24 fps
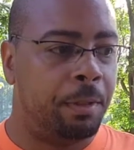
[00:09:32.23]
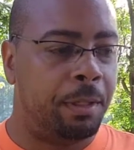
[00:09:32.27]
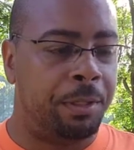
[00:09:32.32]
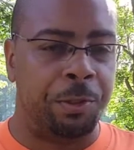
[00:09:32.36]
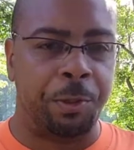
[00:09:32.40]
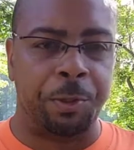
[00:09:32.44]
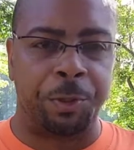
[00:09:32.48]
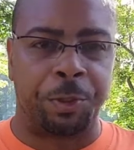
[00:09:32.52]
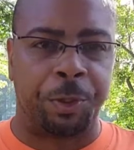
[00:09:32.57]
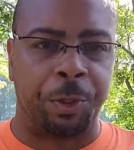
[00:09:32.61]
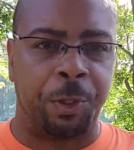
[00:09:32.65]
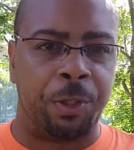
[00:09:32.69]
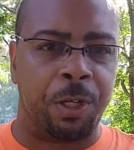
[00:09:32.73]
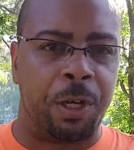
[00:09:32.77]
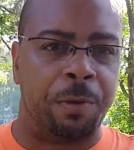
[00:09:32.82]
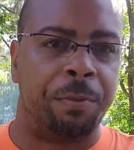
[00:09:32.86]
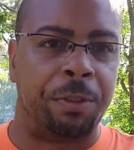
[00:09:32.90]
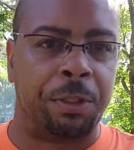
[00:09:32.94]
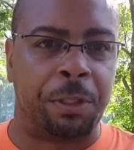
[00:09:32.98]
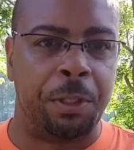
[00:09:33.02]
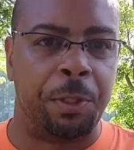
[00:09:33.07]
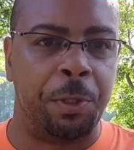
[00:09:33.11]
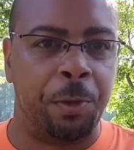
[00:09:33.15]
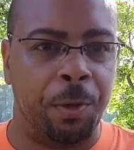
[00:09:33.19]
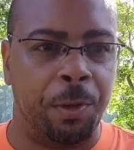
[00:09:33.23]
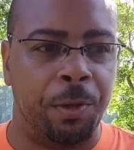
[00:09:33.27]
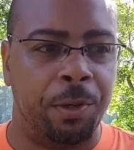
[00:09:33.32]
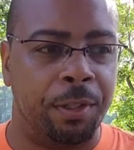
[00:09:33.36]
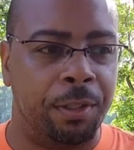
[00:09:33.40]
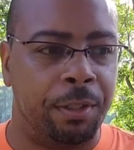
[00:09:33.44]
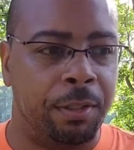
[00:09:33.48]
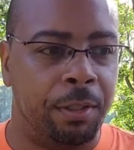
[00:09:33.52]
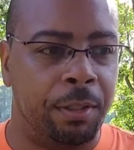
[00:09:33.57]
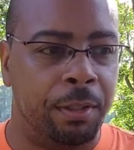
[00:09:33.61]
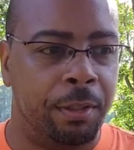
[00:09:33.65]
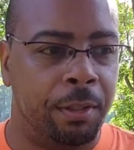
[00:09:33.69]
and you turn everything
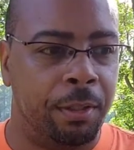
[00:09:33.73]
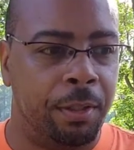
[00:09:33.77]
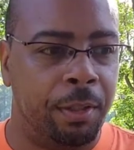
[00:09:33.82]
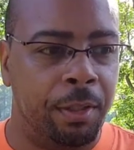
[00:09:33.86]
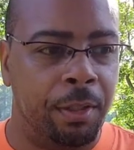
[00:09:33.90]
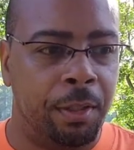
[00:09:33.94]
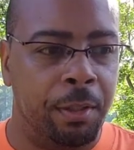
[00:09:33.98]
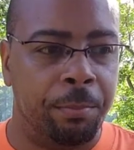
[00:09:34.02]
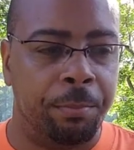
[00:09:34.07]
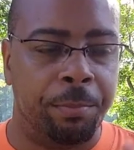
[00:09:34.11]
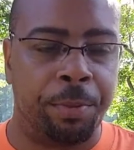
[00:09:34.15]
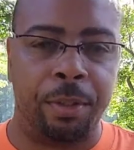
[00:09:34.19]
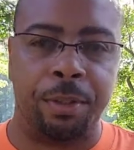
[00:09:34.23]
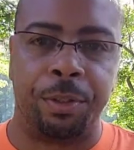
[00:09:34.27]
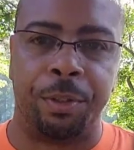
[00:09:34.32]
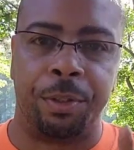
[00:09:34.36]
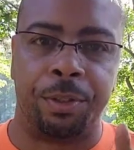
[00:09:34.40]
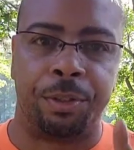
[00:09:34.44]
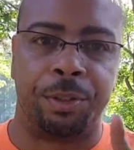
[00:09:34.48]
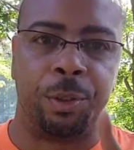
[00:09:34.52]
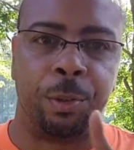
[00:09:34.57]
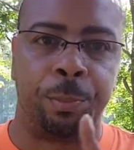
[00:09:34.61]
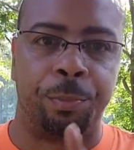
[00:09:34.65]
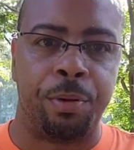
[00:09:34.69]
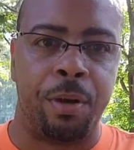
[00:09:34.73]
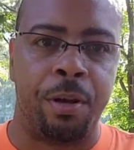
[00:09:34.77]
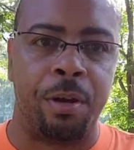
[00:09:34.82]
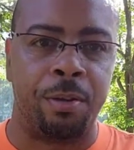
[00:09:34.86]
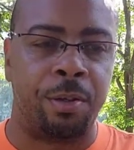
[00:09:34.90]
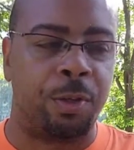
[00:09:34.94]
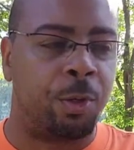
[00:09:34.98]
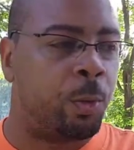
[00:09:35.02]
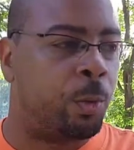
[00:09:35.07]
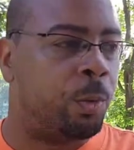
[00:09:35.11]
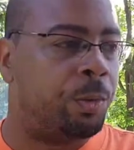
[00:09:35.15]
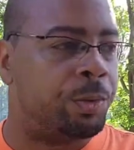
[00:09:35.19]
on, but there's no
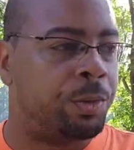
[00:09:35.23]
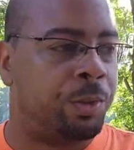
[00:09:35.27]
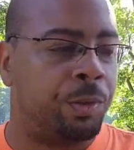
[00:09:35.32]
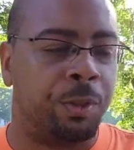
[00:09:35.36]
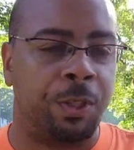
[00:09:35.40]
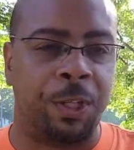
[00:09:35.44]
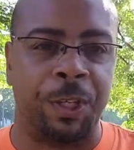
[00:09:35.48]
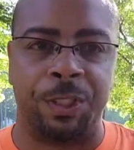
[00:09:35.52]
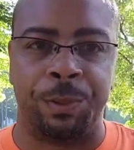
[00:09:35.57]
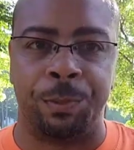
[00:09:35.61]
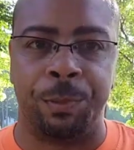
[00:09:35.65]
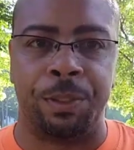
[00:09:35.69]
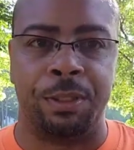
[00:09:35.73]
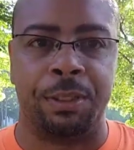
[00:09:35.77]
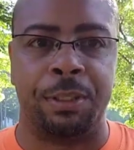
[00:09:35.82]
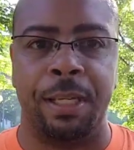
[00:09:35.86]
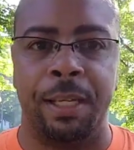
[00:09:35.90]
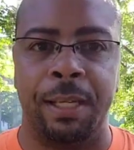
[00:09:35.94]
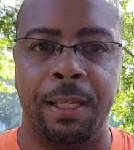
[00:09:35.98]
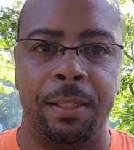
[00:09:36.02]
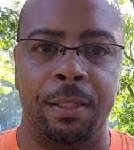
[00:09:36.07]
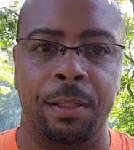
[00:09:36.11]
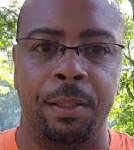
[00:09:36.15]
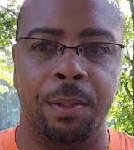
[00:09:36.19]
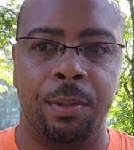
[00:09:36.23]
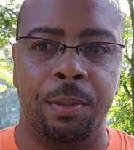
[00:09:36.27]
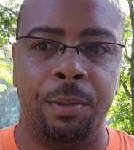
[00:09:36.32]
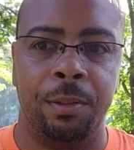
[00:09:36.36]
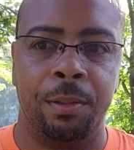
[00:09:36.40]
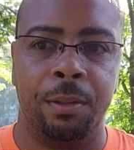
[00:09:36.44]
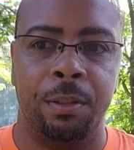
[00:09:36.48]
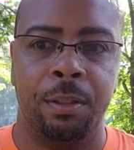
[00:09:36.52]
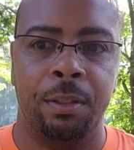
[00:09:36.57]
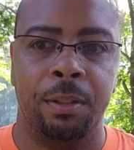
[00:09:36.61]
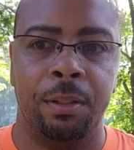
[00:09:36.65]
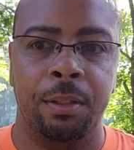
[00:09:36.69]
product going to the customer's tank.
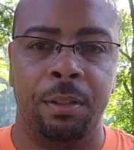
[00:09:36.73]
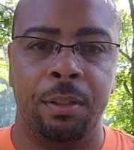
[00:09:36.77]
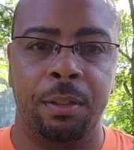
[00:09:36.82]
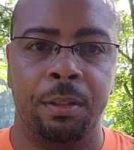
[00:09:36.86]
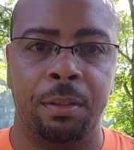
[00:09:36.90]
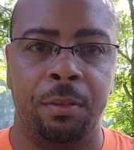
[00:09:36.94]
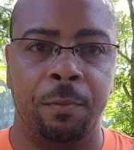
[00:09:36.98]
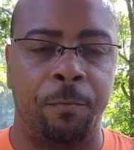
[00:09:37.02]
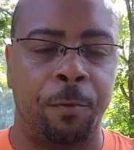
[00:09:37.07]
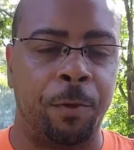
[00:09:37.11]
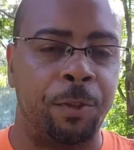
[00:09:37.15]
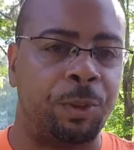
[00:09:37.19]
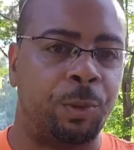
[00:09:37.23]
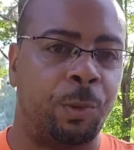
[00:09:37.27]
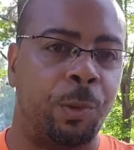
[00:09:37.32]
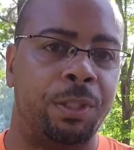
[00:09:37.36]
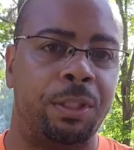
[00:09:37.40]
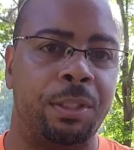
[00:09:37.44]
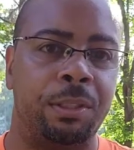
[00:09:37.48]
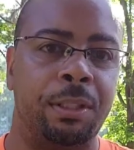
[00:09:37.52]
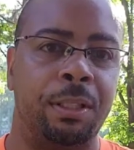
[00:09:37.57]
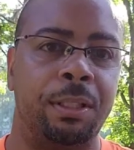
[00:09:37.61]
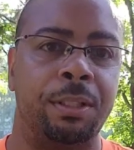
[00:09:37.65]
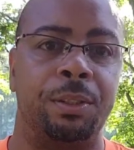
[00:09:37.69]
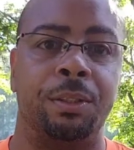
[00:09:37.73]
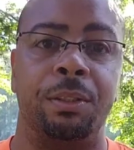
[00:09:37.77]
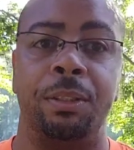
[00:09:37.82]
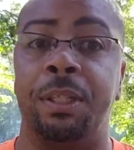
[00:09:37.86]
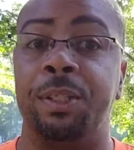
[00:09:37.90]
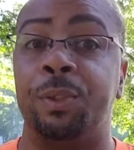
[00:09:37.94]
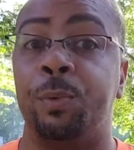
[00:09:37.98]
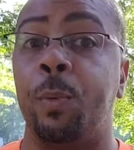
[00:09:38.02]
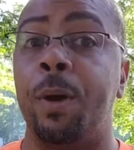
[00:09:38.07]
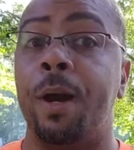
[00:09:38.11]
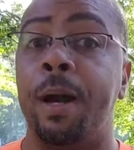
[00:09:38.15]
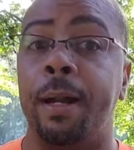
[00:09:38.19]
The first question is,
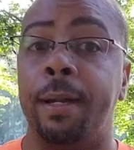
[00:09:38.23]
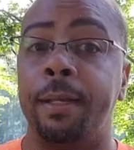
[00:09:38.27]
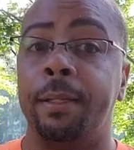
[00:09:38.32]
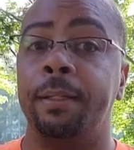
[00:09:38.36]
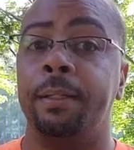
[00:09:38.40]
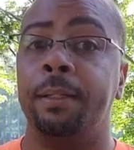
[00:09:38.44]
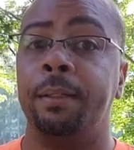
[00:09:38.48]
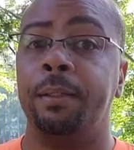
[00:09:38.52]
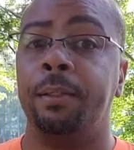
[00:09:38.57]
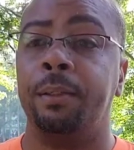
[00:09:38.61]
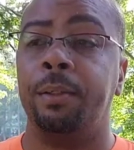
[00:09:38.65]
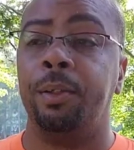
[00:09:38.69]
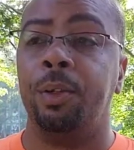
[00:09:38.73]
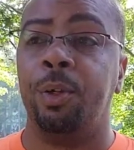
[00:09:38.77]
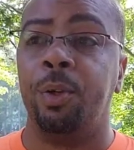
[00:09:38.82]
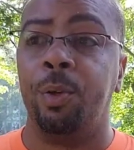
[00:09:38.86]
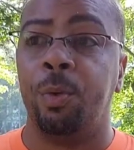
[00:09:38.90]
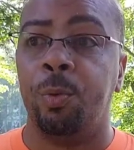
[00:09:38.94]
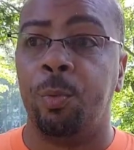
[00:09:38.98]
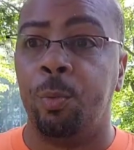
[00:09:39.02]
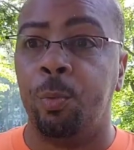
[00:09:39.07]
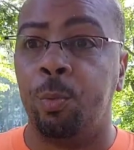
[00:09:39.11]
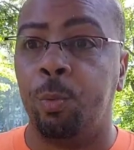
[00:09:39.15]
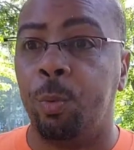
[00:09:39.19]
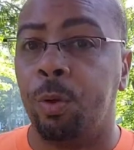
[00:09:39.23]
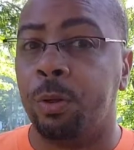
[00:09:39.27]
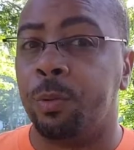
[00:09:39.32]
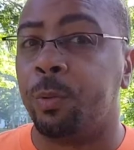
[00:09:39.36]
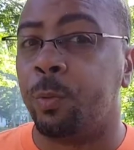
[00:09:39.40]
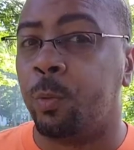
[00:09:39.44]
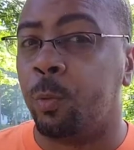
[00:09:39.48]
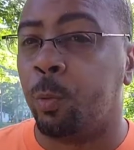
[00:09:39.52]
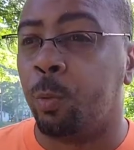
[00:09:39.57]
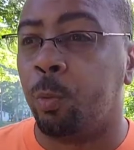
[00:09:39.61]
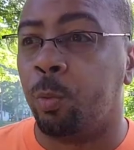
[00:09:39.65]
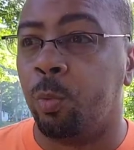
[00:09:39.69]
is why? What,
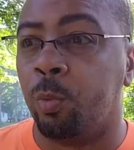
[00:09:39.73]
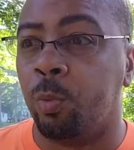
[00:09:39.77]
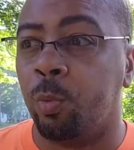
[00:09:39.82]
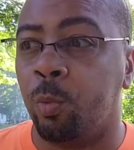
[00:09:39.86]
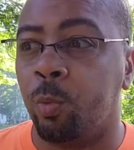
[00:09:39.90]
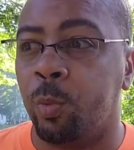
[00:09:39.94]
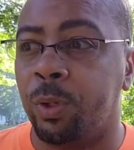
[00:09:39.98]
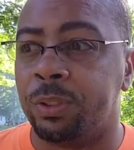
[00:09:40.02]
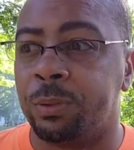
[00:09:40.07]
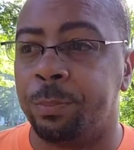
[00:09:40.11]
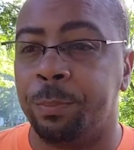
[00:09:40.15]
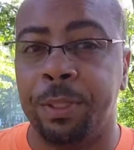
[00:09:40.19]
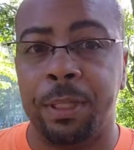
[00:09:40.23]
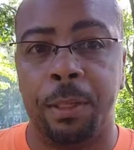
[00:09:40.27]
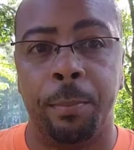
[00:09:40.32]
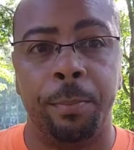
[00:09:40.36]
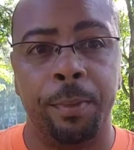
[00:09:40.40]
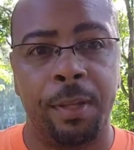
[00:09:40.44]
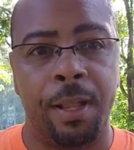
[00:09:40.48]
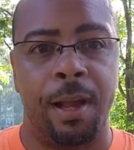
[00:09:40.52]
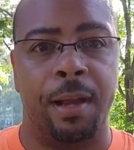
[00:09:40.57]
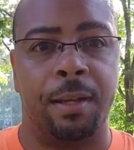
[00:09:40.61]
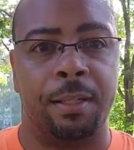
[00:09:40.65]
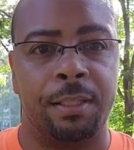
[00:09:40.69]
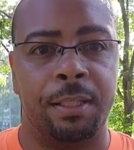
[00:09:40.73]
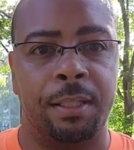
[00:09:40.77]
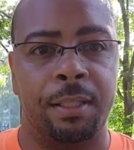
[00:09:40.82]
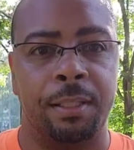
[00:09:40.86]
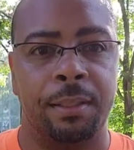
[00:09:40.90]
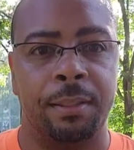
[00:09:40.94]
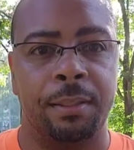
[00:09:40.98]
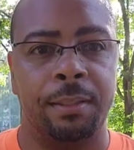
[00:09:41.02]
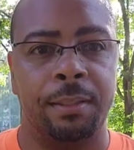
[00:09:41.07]
what's being blocked?